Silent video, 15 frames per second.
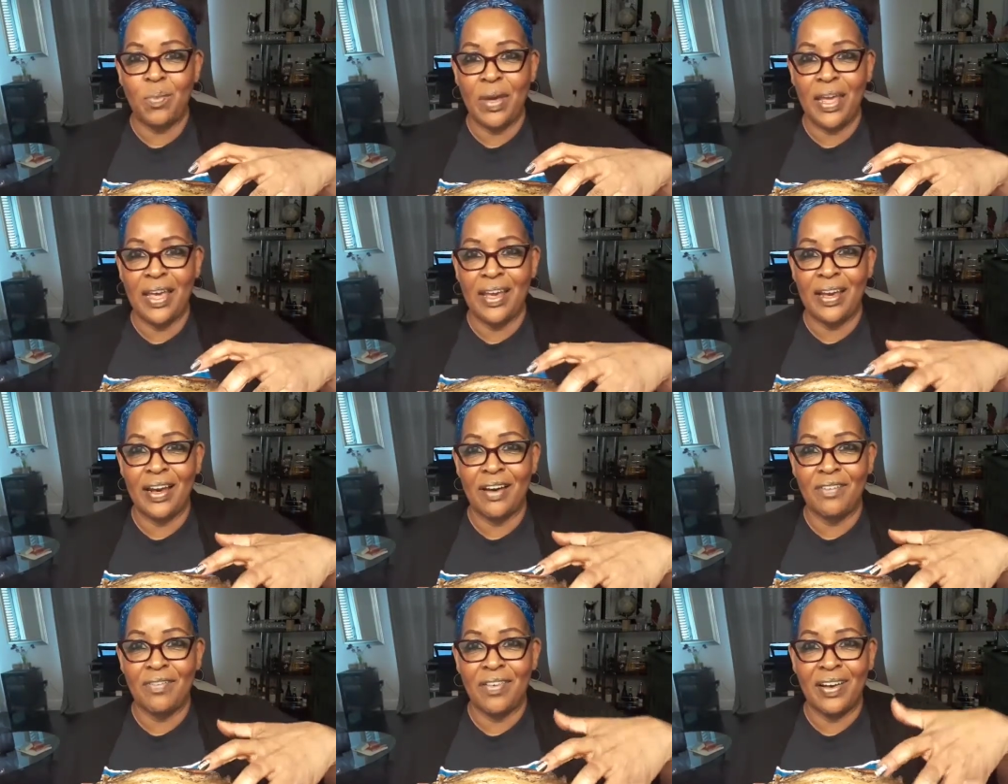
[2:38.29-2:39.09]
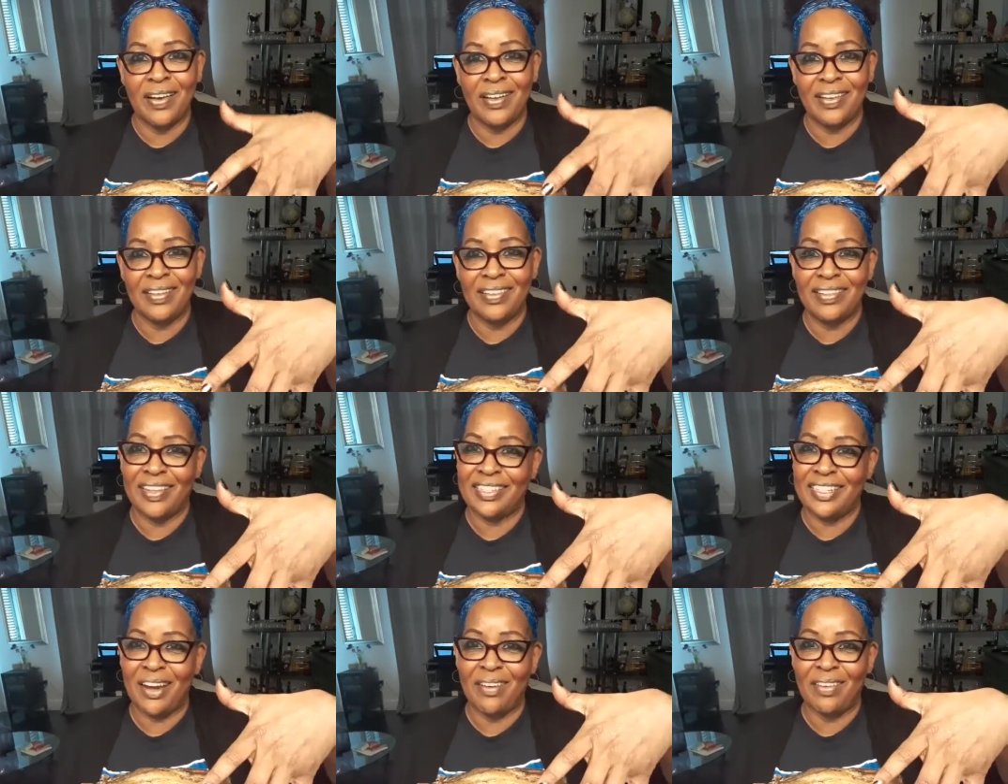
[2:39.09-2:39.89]
wing of the
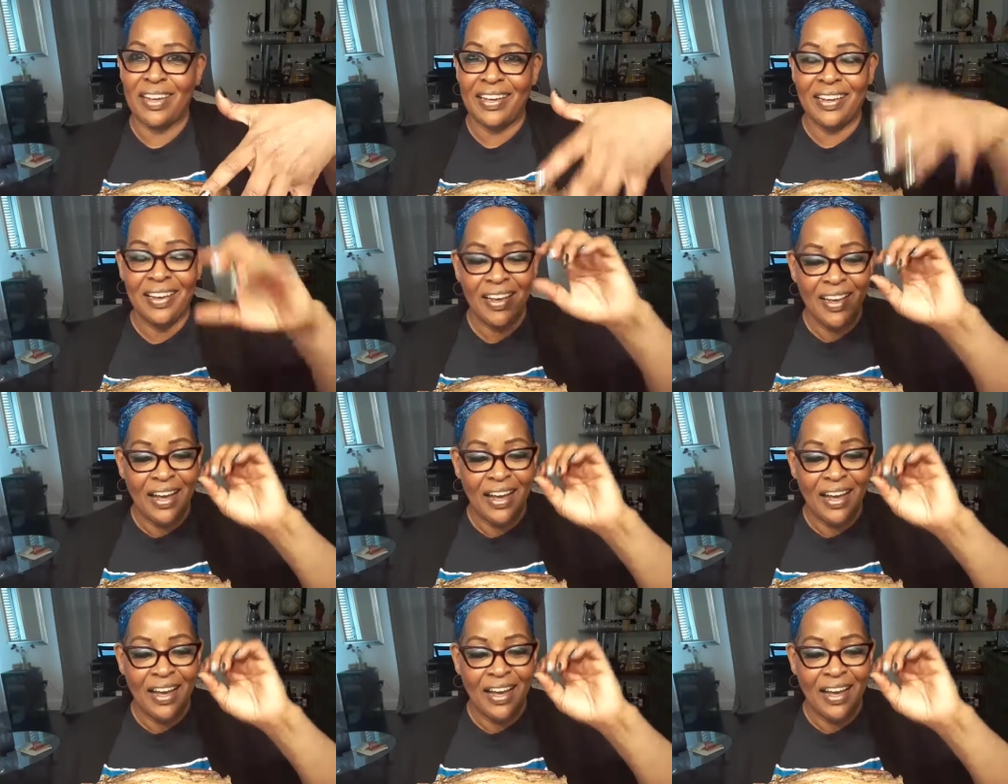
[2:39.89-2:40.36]
turkey.